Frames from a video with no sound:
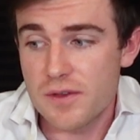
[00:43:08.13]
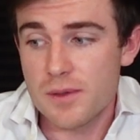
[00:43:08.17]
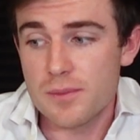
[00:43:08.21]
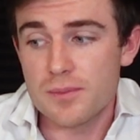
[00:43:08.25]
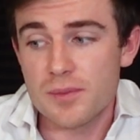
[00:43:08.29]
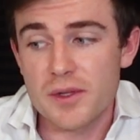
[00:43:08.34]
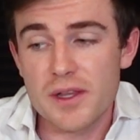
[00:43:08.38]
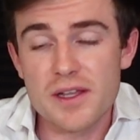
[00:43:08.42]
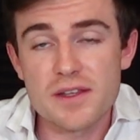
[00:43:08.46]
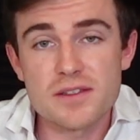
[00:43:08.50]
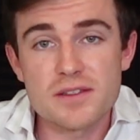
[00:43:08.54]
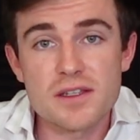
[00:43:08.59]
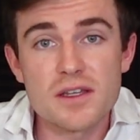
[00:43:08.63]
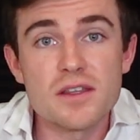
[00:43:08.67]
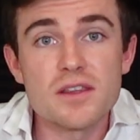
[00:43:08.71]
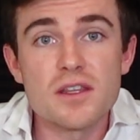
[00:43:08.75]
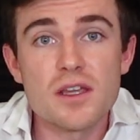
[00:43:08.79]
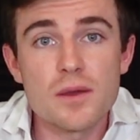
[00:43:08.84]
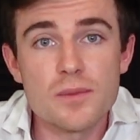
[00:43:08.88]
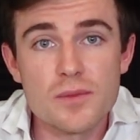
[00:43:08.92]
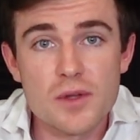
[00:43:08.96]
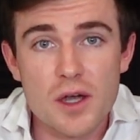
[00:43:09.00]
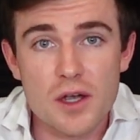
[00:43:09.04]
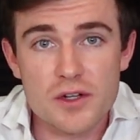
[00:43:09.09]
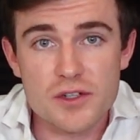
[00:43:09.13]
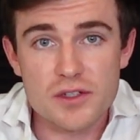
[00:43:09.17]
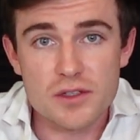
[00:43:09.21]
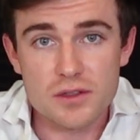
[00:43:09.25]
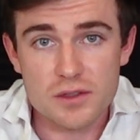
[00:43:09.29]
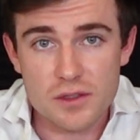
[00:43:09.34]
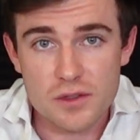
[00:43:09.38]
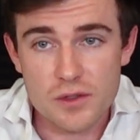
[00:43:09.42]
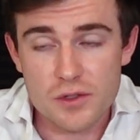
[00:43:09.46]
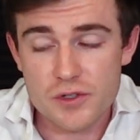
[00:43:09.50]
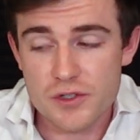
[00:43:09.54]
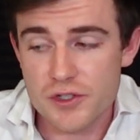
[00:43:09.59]
of implants in the abduction
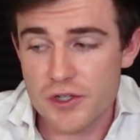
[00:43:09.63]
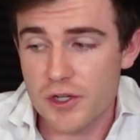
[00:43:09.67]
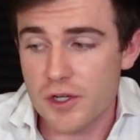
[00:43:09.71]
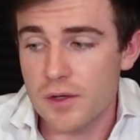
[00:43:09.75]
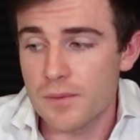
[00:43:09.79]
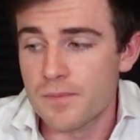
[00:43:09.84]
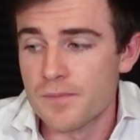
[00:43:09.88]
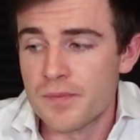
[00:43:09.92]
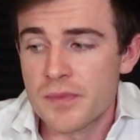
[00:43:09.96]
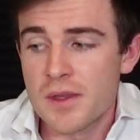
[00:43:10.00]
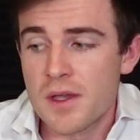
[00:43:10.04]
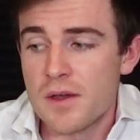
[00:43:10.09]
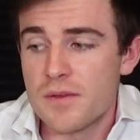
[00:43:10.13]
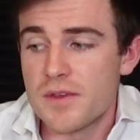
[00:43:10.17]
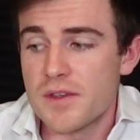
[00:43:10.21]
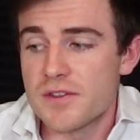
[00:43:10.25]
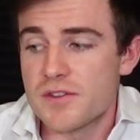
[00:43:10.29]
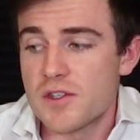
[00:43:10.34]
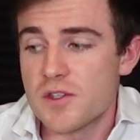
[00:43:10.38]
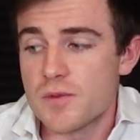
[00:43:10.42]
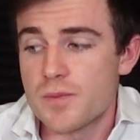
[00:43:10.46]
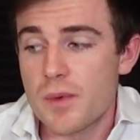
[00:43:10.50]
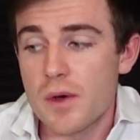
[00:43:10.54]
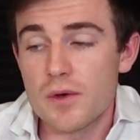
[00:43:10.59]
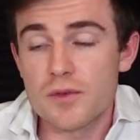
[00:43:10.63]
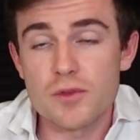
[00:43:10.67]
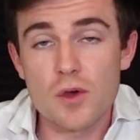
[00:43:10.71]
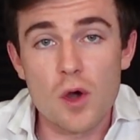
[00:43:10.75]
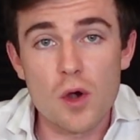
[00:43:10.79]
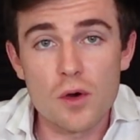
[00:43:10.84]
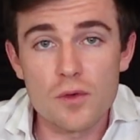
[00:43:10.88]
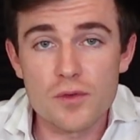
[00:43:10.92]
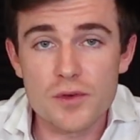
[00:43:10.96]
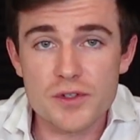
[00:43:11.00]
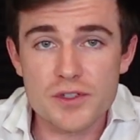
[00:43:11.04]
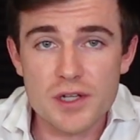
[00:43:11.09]
literature. This is both
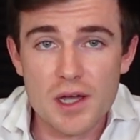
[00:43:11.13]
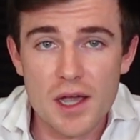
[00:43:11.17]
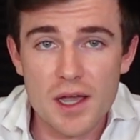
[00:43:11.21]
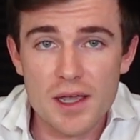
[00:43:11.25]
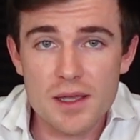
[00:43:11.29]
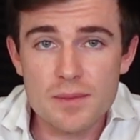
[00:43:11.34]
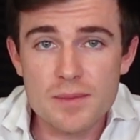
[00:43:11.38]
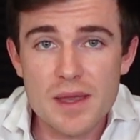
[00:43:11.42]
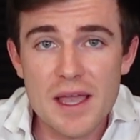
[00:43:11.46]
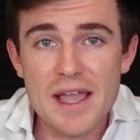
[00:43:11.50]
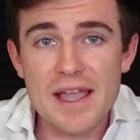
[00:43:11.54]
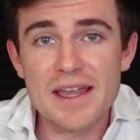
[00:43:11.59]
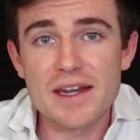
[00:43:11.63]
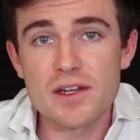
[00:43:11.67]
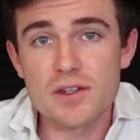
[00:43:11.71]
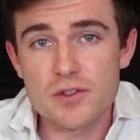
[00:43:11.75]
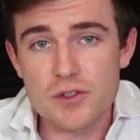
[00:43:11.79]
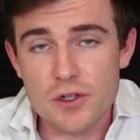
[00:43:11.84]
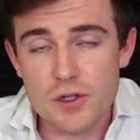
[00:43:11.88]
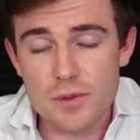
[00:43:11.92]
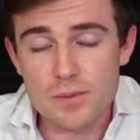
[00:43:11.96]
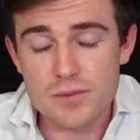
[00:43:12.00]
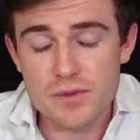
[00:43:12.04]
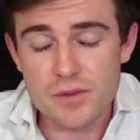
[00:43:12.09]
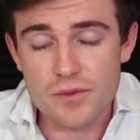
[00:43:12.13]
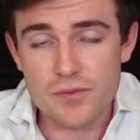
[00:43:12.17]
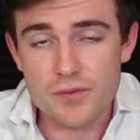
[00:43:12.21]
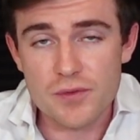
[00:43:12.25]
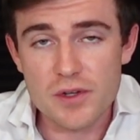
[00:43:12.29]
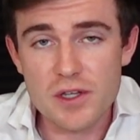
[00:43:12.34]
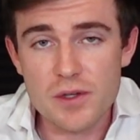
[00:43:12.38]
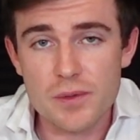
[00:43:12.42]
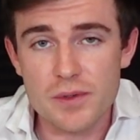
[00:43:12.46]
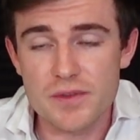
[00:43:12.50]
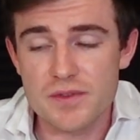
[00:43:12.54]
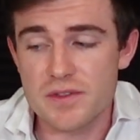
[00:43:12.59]
over time and in terms of
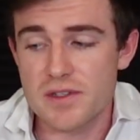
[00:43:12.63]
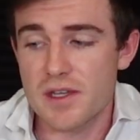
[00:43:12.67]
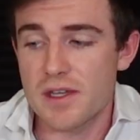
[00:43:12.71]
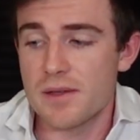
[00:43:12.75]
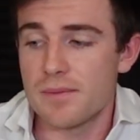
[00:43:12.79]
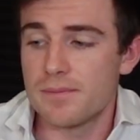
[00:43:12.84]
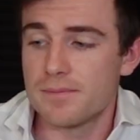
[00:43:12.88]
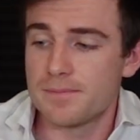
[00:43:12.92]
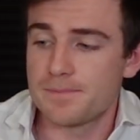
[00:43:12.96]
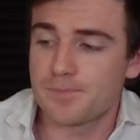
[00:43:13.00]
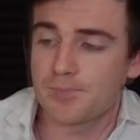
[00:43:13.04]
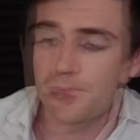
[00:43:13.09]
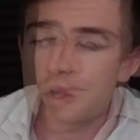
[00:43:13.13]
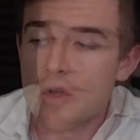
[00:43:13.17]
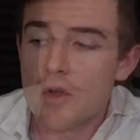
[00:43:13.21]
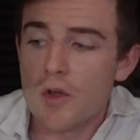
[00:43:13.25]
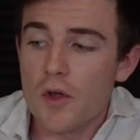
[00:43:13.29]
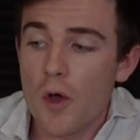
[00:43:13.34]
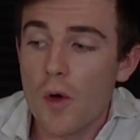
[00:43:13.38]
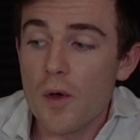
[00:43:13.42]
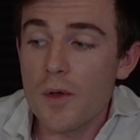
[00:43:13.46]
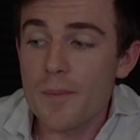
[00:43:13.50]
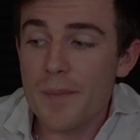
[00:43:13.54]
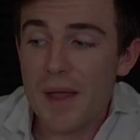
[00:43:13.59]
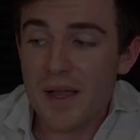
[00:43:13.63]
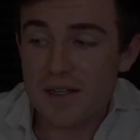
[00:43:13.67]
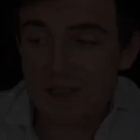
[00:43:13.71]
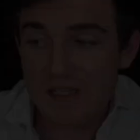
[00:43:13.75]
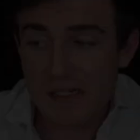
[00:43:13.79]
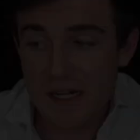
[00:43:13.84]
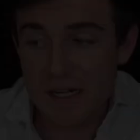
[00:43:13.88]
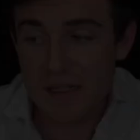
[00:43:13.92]
frequency. Going back to